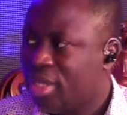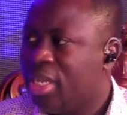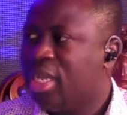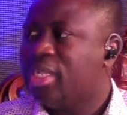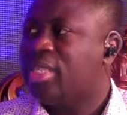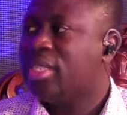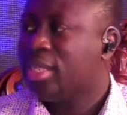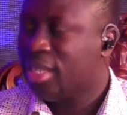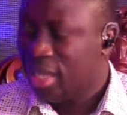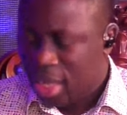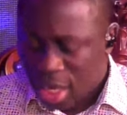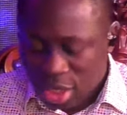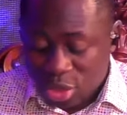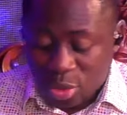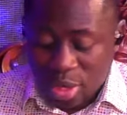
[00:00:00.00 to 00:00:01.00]
Yes.
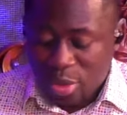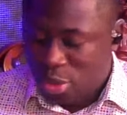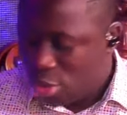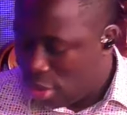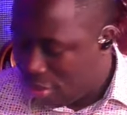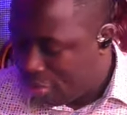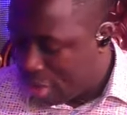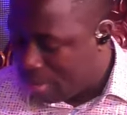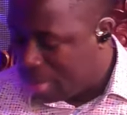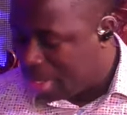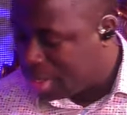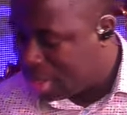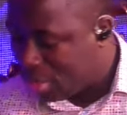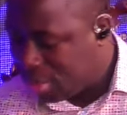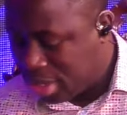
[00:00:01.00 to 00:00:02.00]
So I don't know if I'm
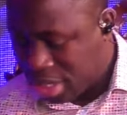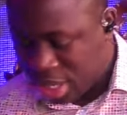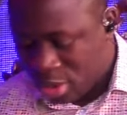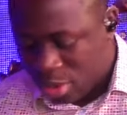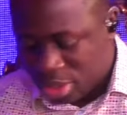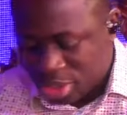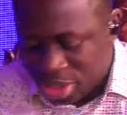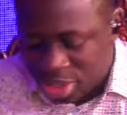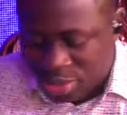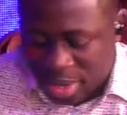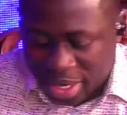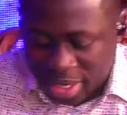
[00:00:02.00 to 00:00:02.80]
answering the question right.